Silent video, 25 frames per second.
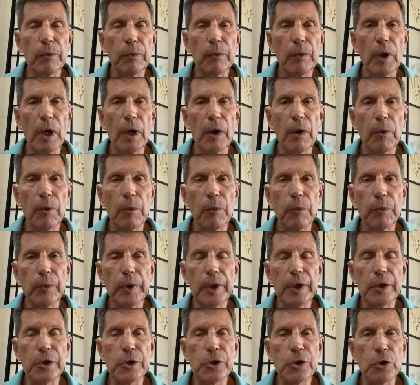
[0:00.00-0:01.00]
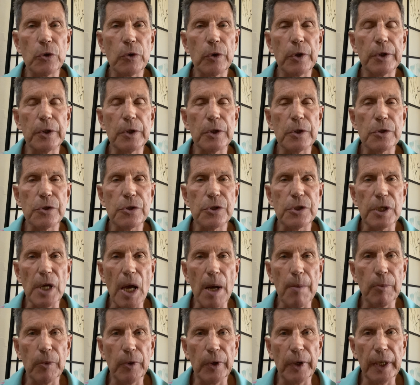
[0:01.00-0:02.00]
read a short
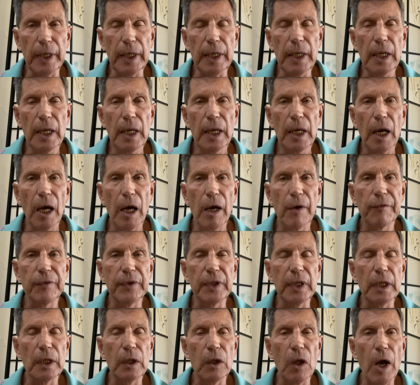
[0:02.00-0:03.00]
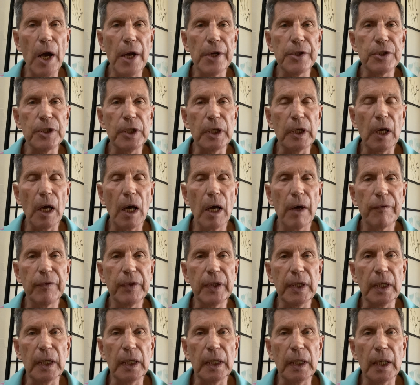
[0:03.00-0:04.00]
summary of the logic of
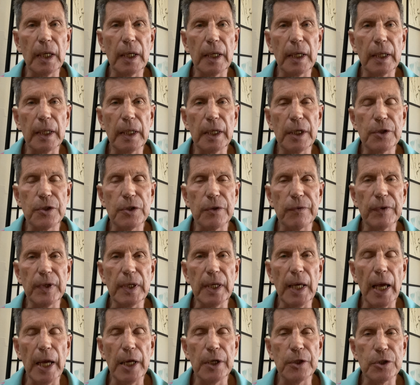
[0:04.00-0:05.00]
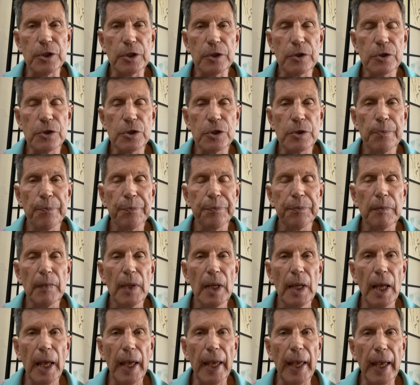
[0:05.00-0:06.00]
the each of the agents.
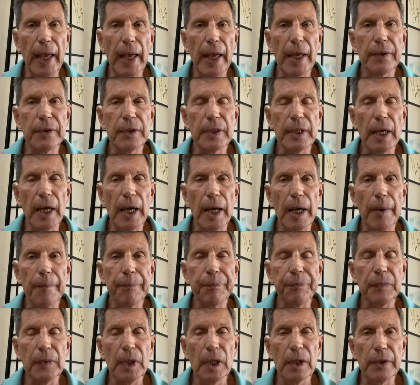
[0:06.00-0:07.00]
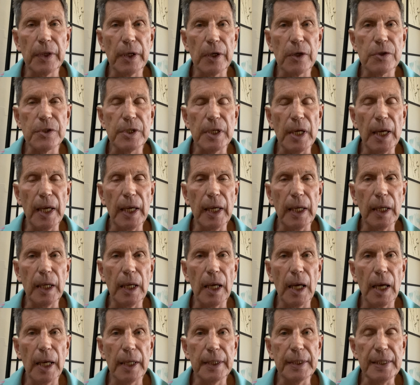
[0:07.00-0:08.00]
And there's a
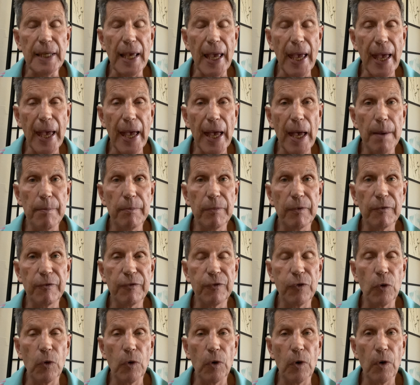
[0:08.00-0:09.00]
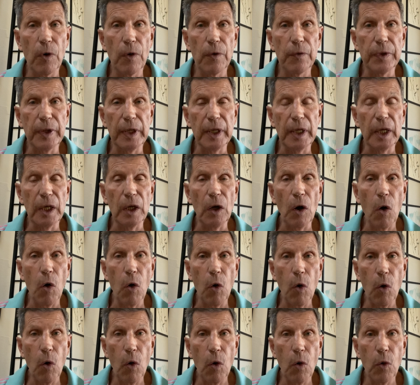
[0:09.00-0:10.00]
tab for the
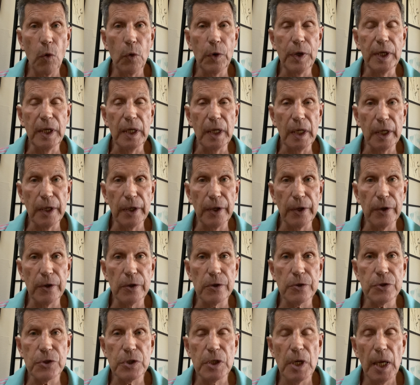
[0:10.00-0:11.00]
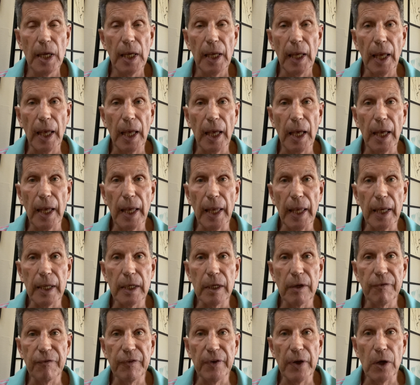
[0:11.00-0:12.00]
whole year's
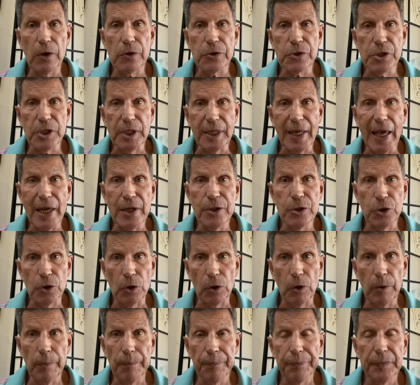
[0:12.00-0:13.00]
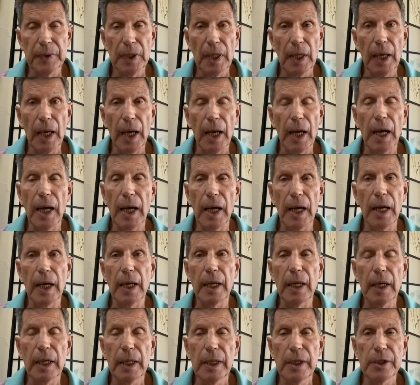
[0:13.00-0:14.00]
NFL schedule
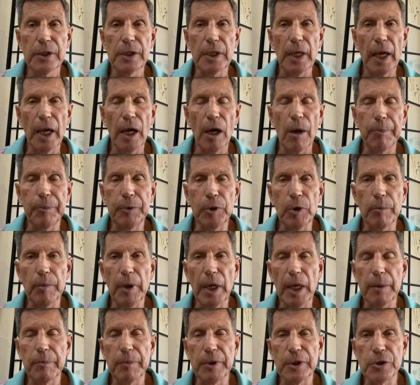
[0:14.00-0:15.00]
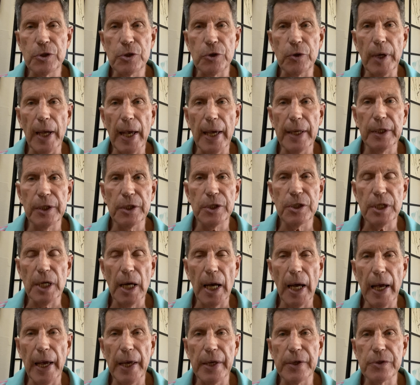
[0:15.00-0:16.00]
to help you maybe
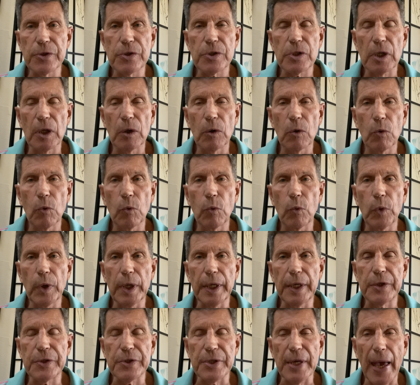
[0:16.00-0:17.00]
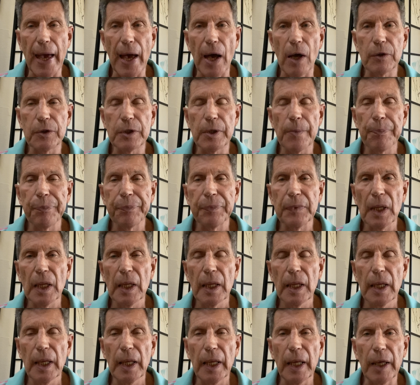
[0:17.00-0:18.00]
strategize weeks out.
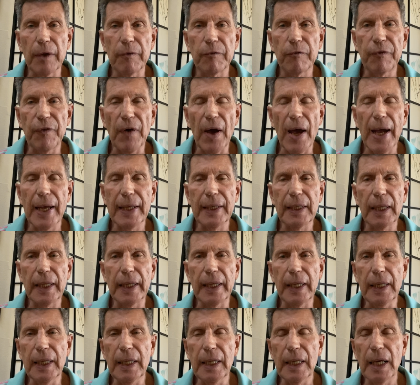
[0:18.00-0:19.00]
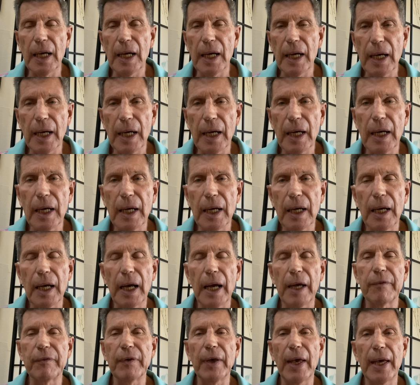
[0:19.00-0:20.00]
And finally,
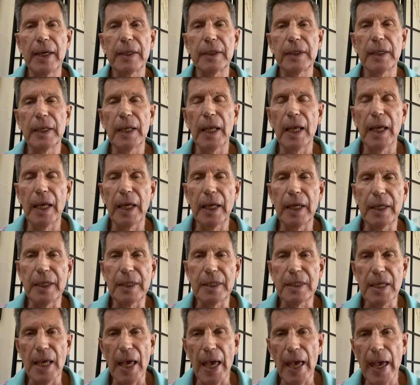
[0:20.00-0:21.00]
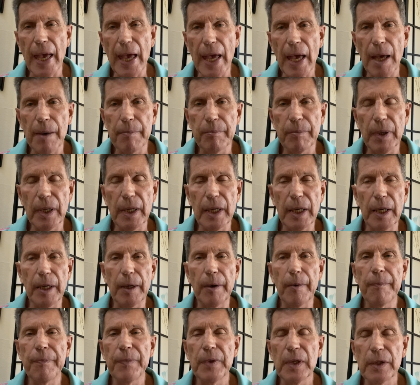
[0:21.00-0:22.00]
I've added a tab.
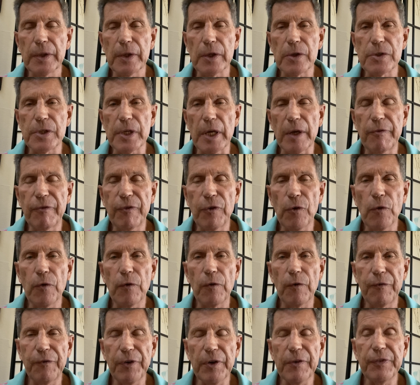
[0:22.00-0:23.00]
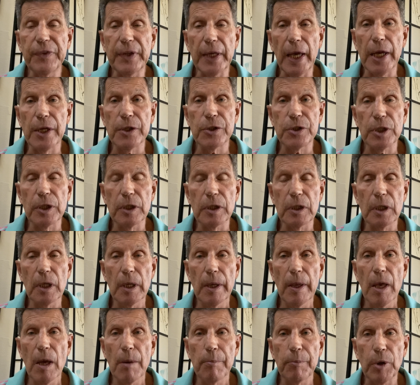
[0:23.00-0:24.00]
There's a 5th agent,
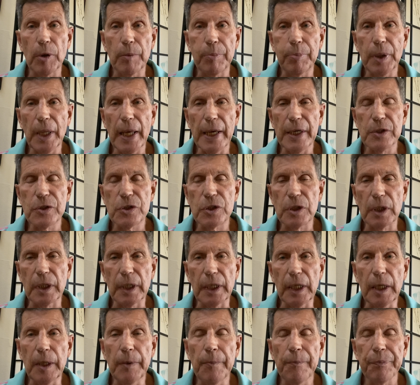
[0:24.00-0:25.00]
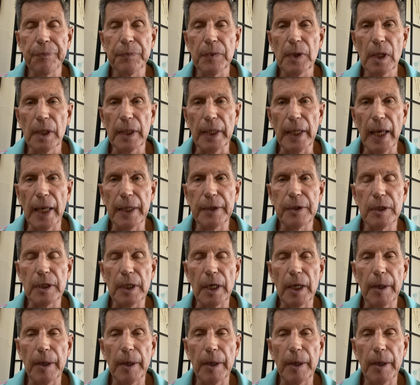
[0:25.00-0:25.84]
Perplexity, that